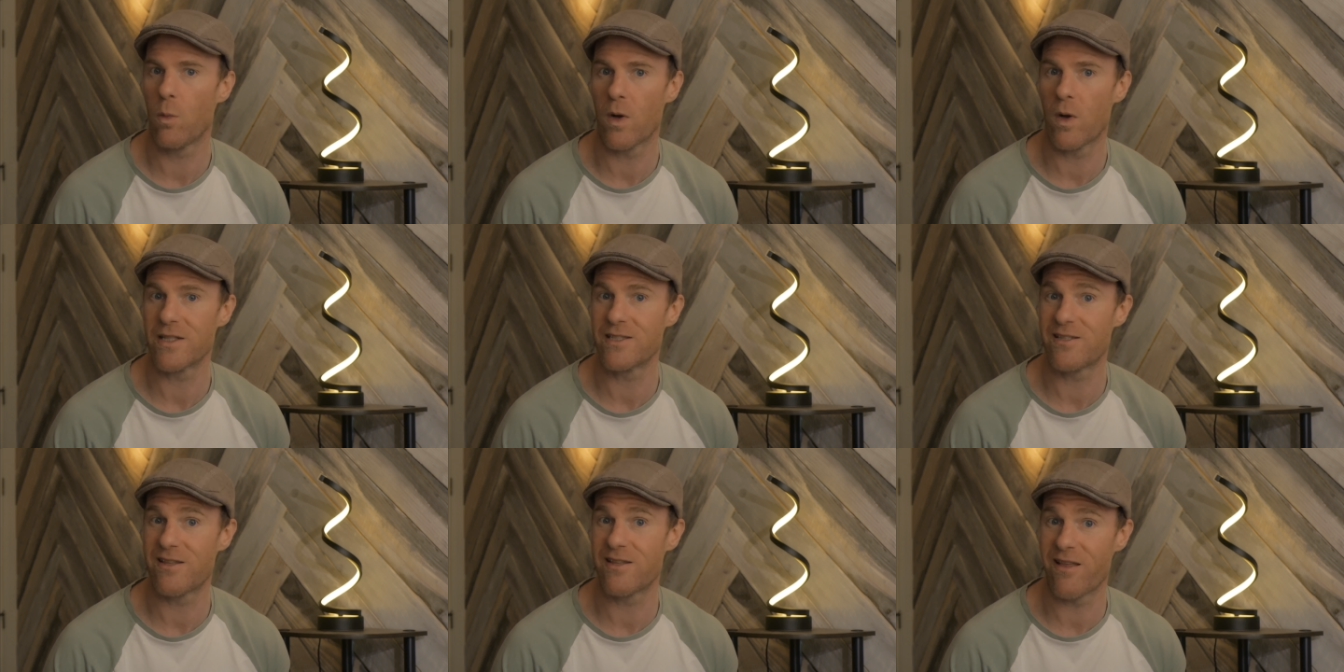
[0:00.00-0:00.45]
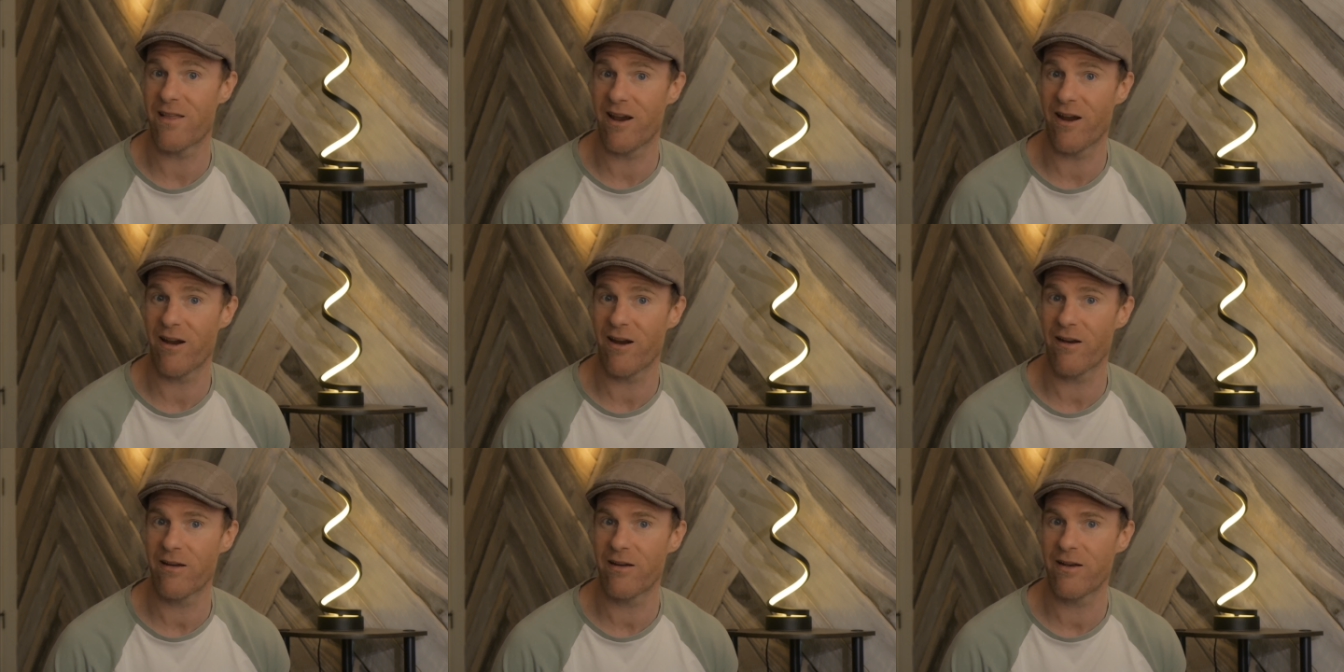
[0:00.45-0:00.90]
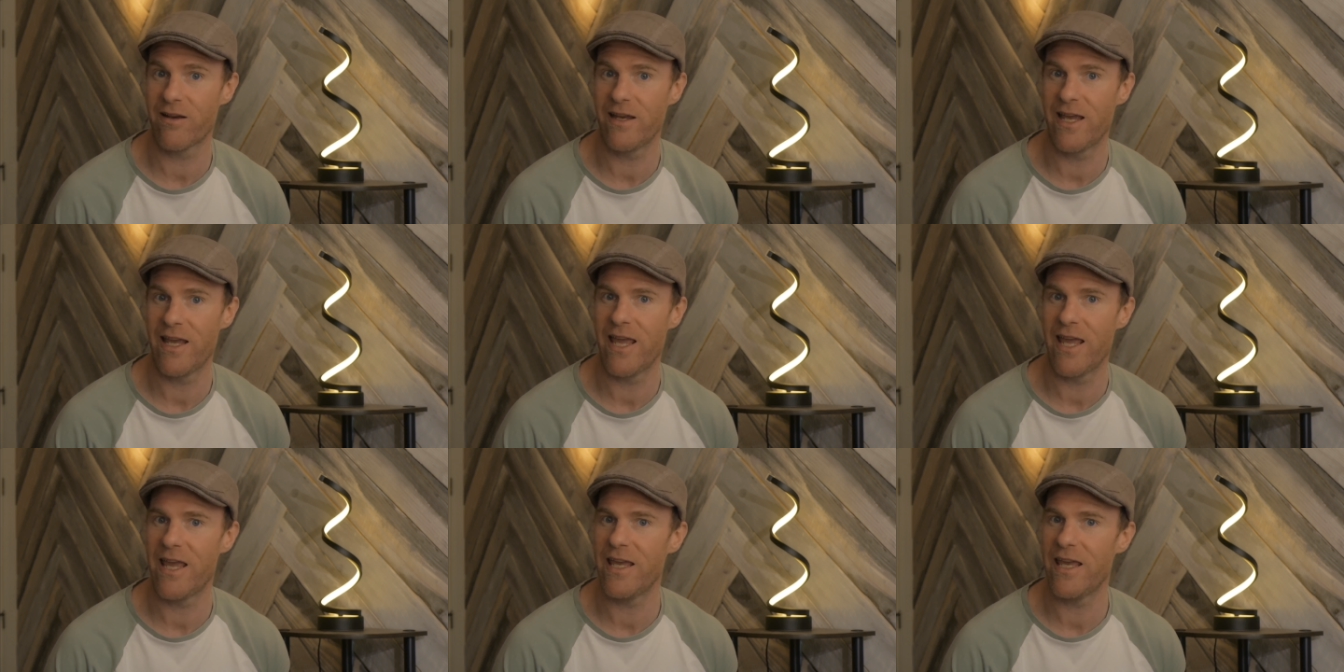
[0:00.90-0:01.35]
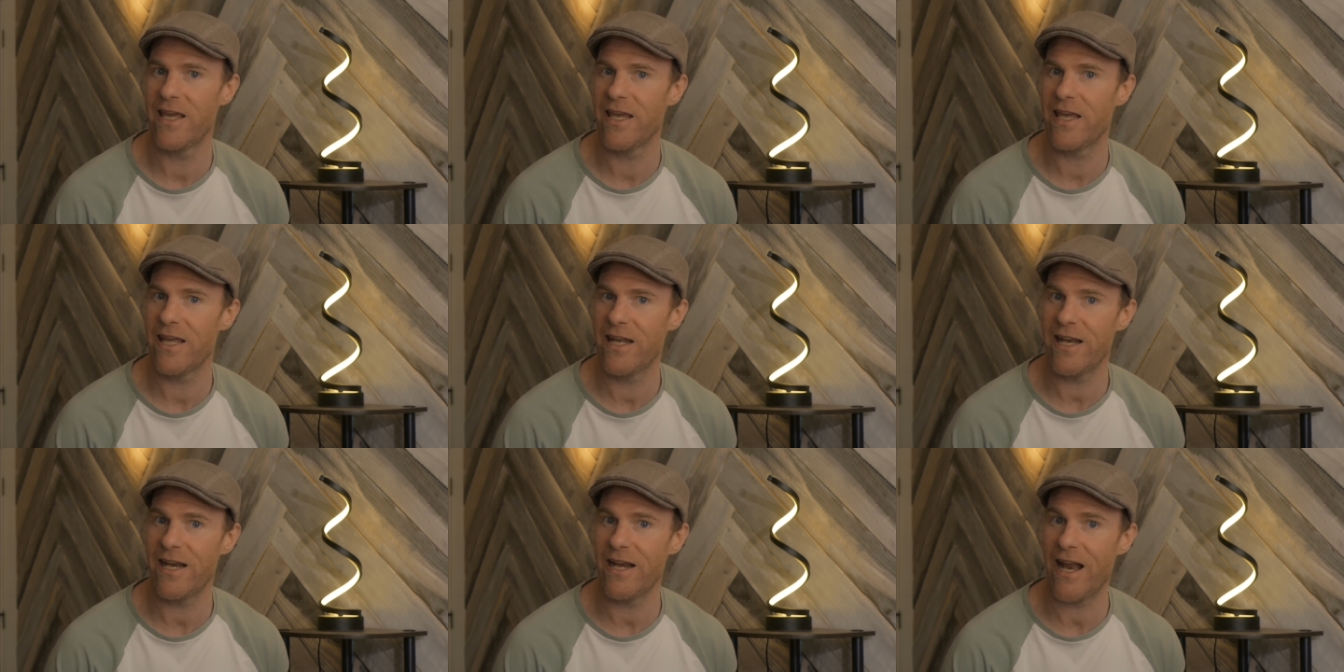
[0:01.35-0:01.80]
Once there,
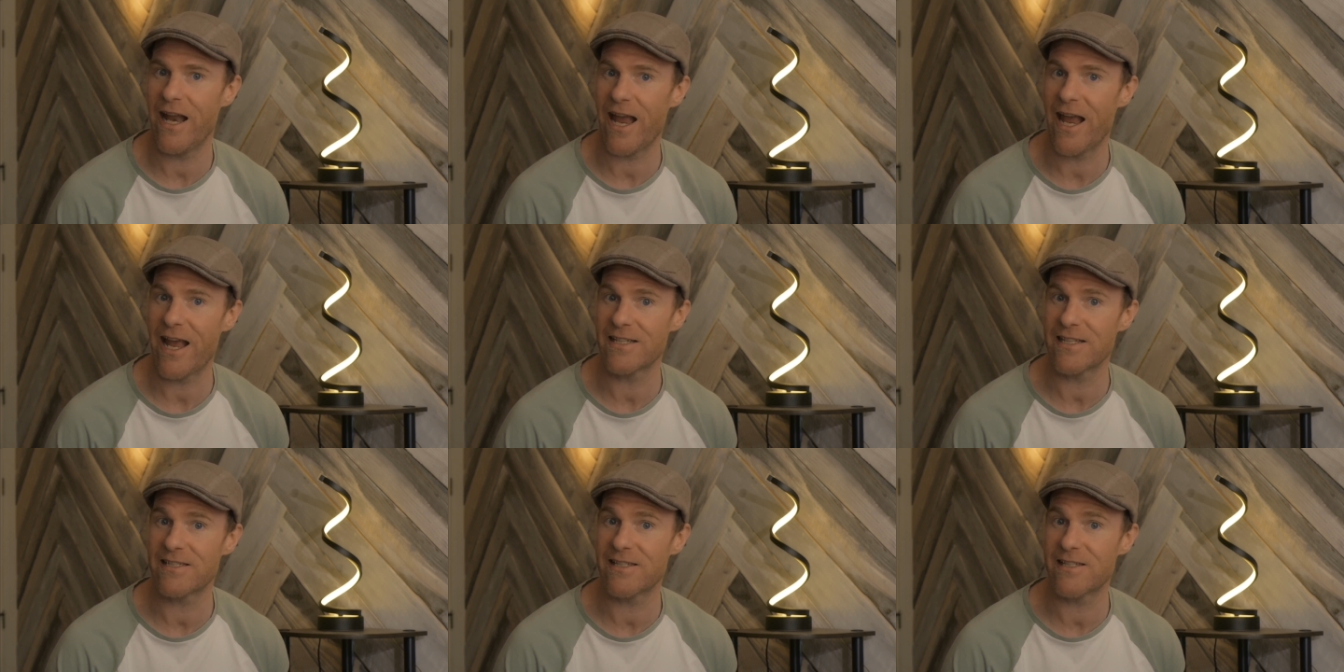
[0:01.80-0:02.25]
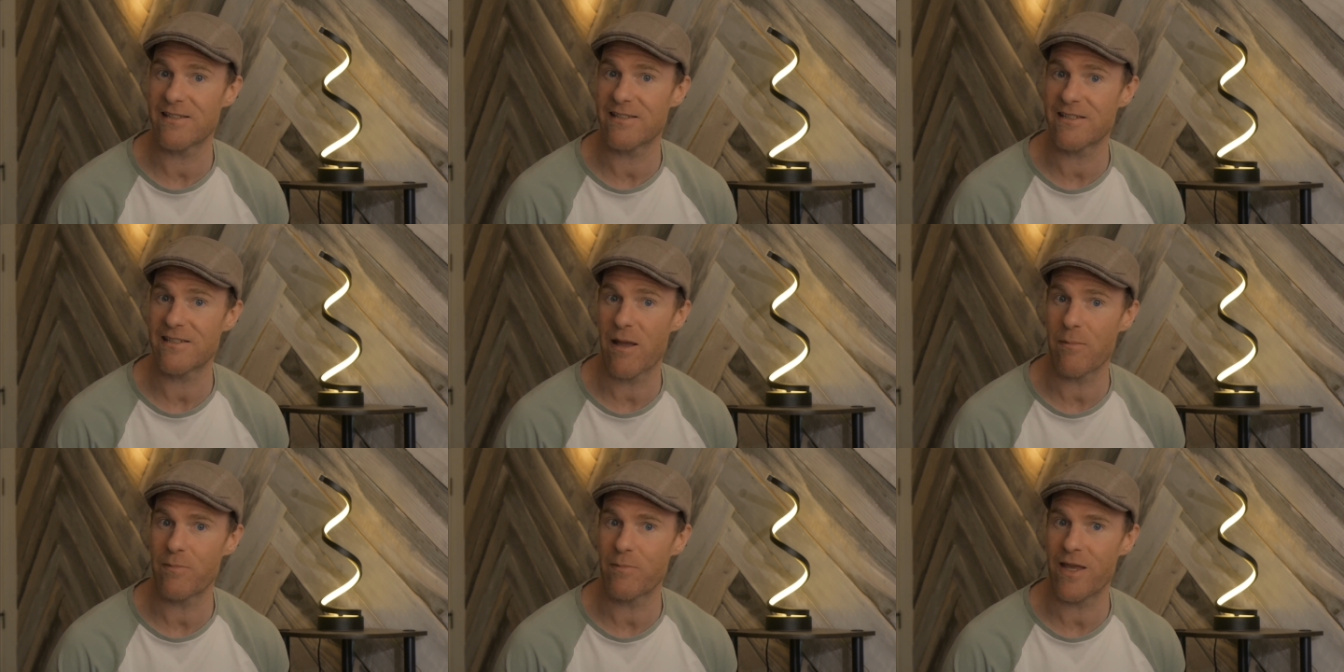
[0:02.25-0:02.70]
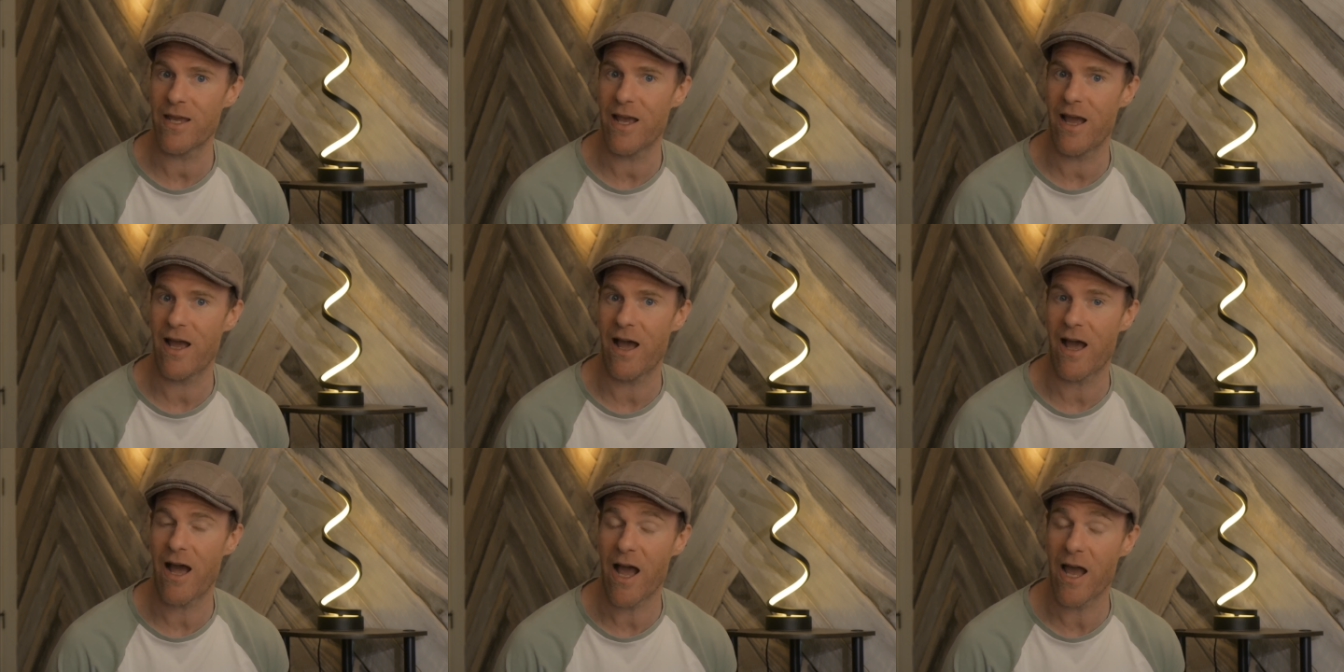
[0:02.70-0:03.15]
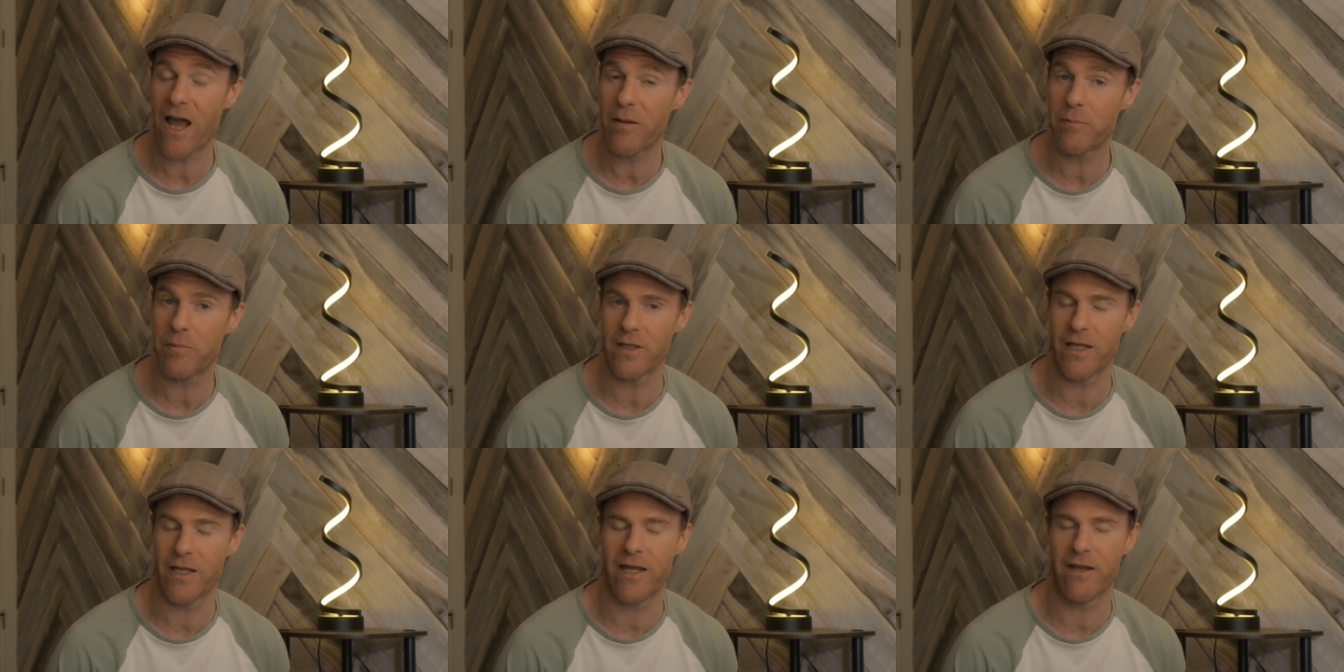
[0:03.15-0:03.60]
it enhances something I
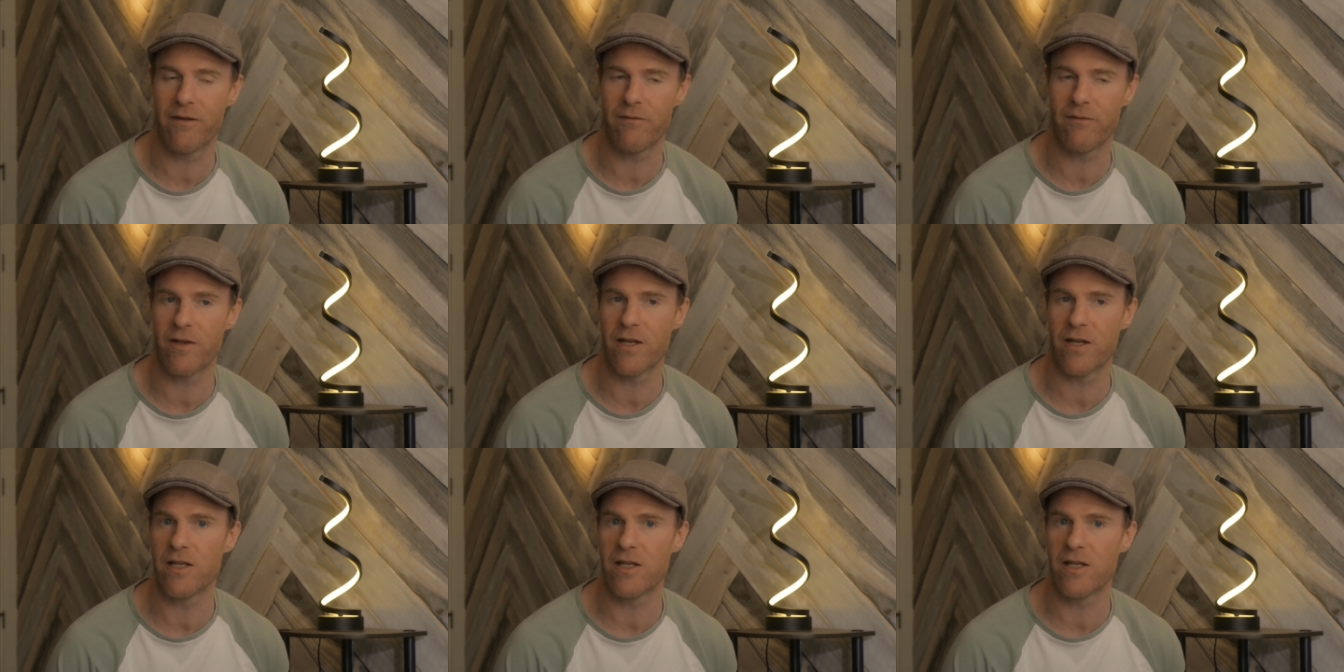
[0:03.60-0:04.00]
believe